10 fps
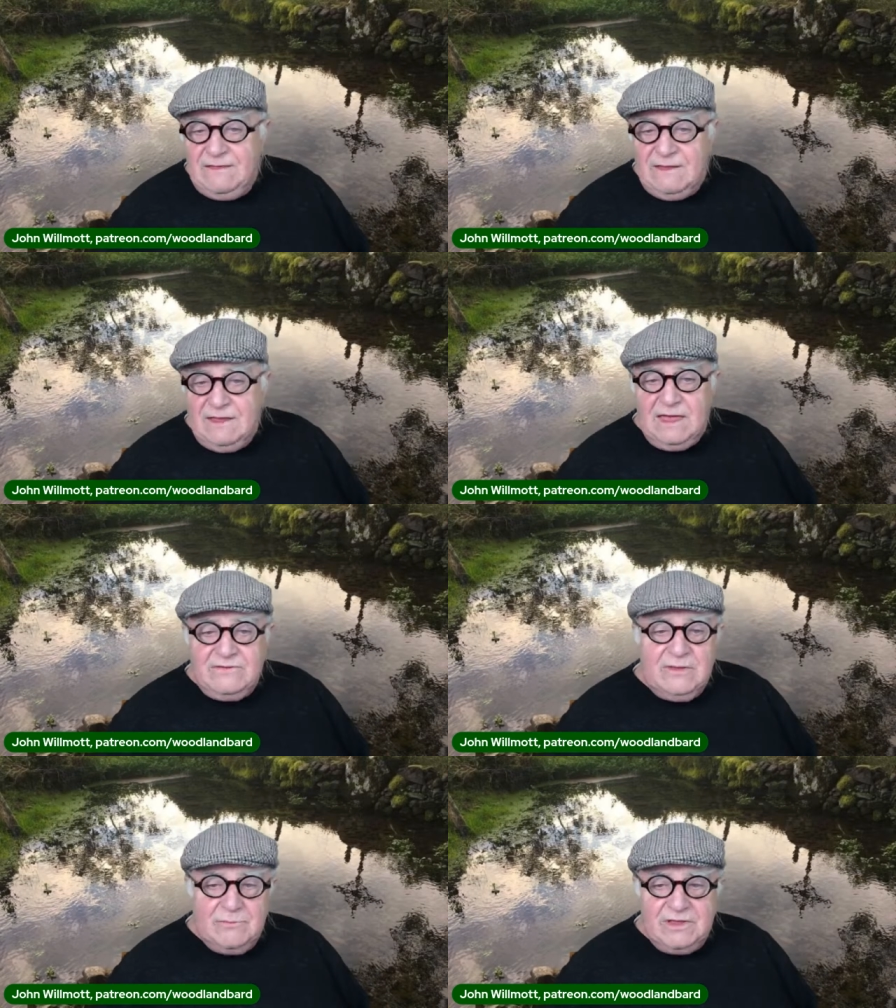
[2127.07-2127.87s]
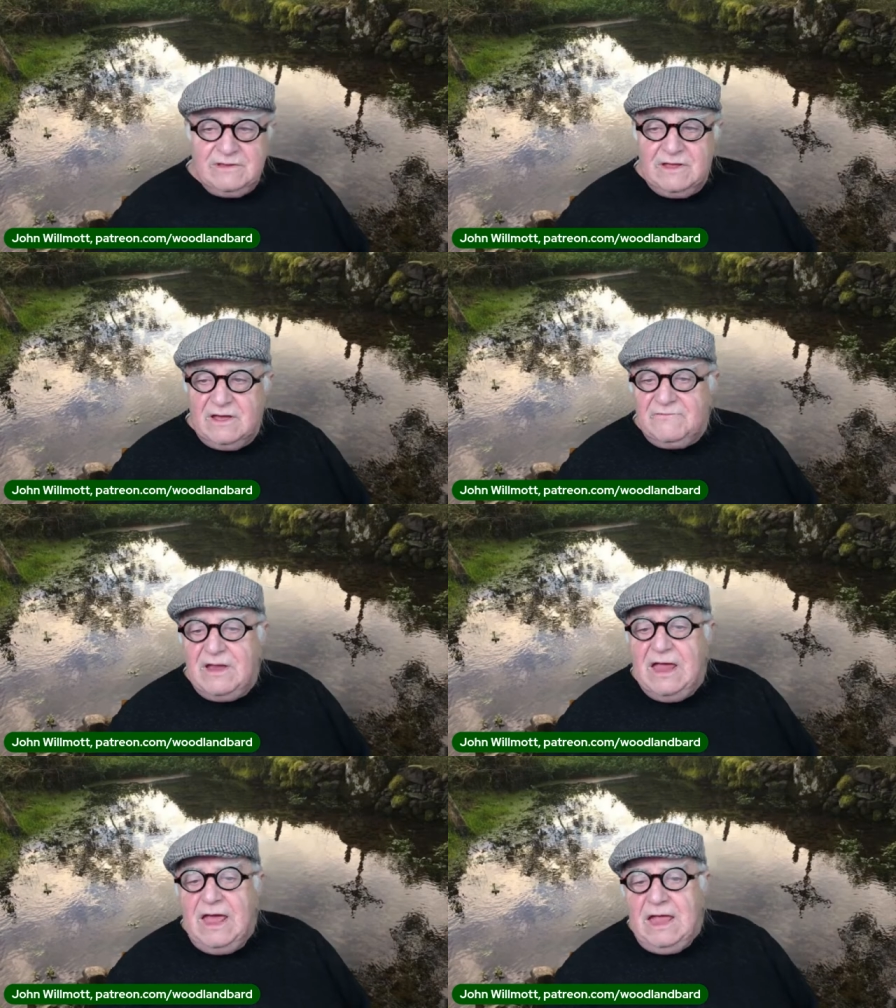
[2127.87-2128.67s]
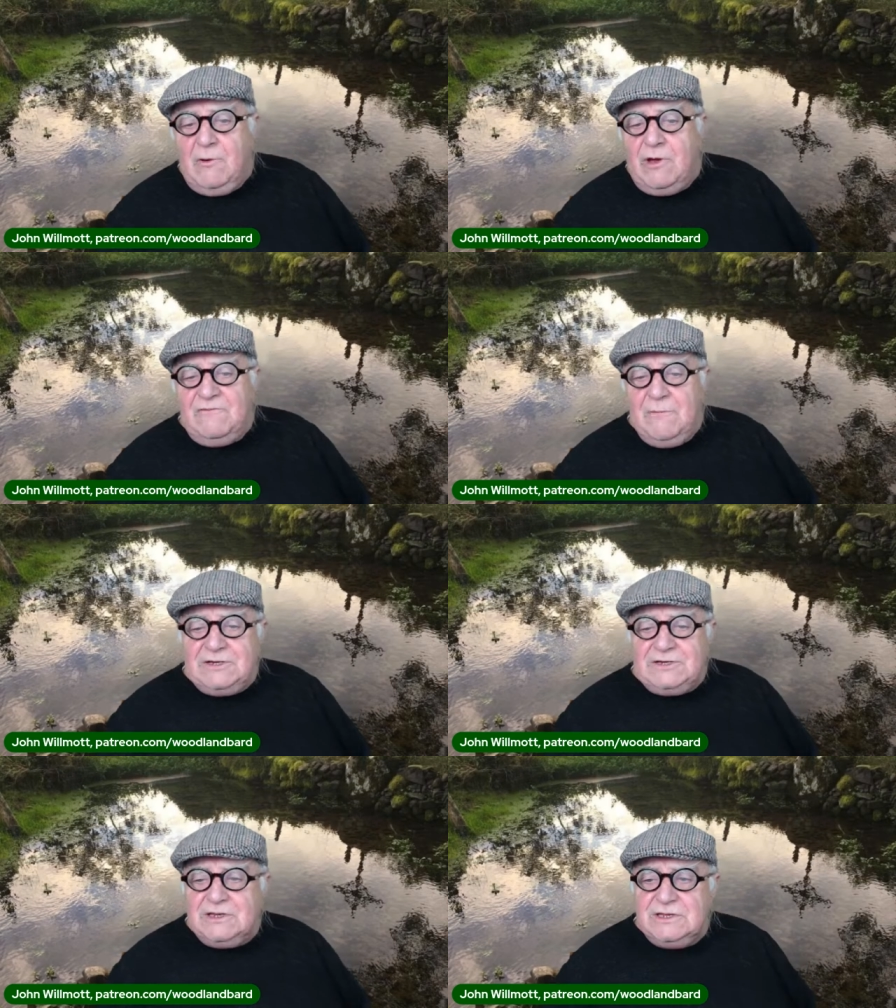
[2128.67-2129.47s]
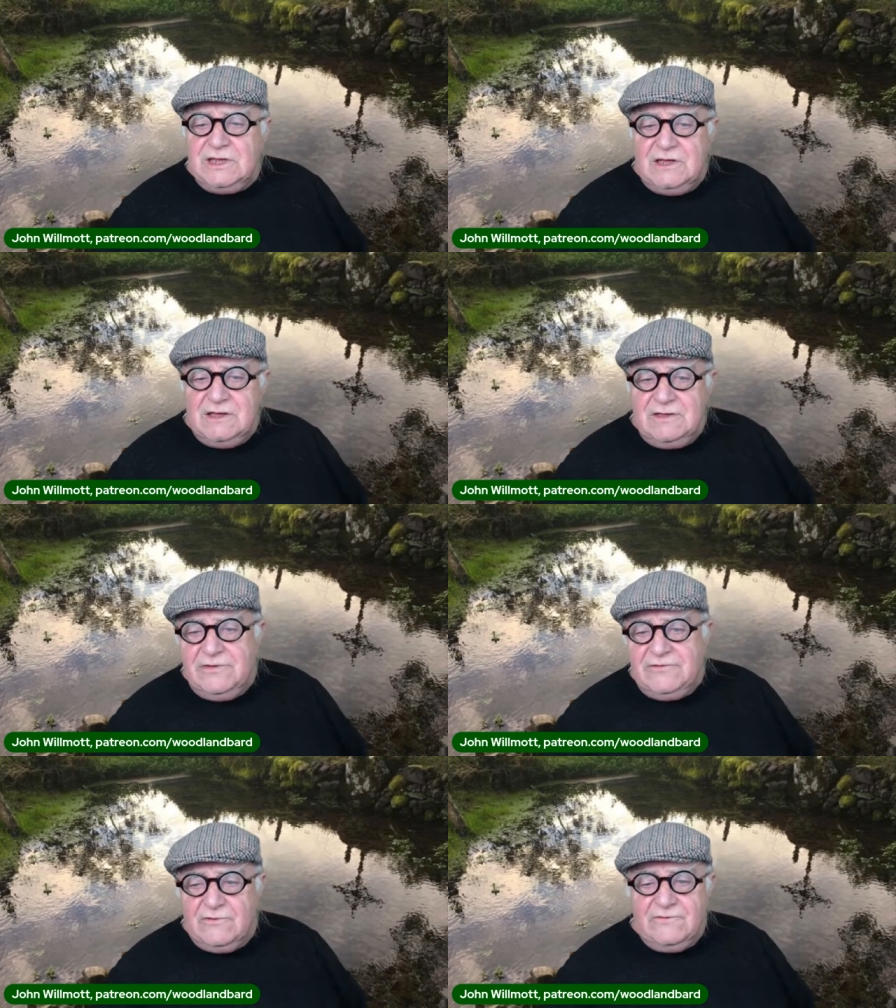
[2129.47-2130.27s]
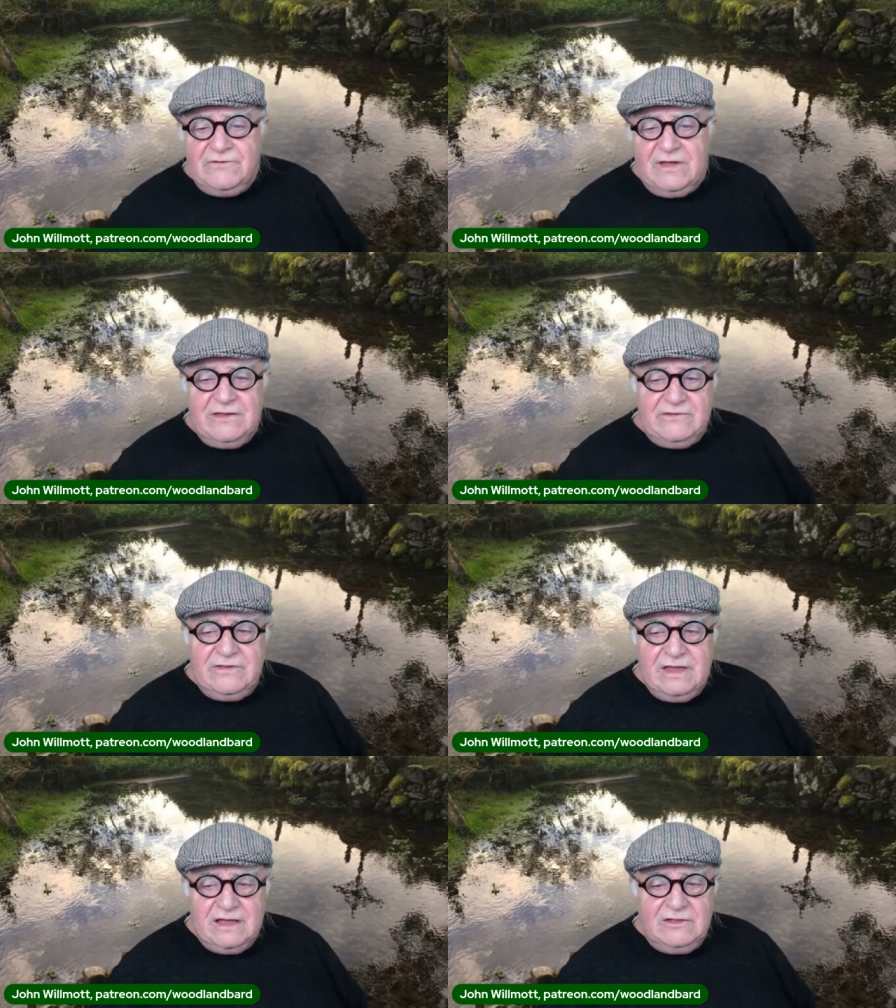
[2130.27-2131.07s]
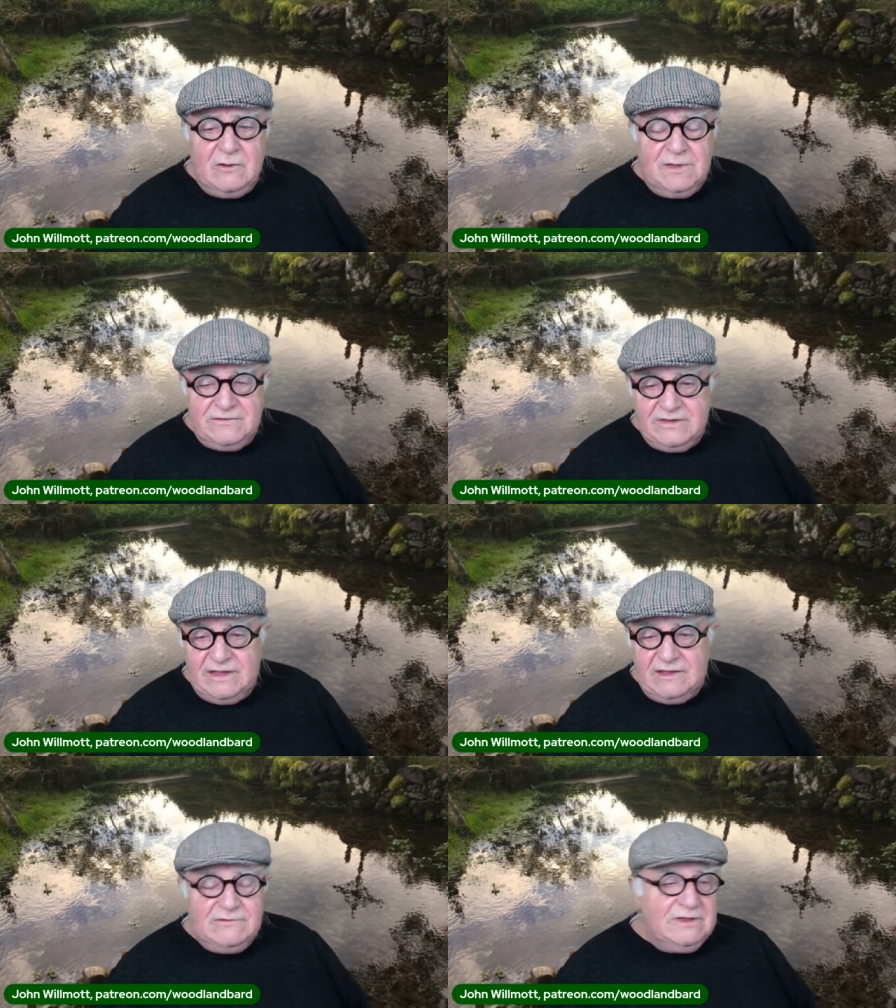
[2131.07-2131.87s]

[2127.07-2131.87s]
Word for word: to get something to cover. Anyway, I've mentioned uh, the sort of science and economics now.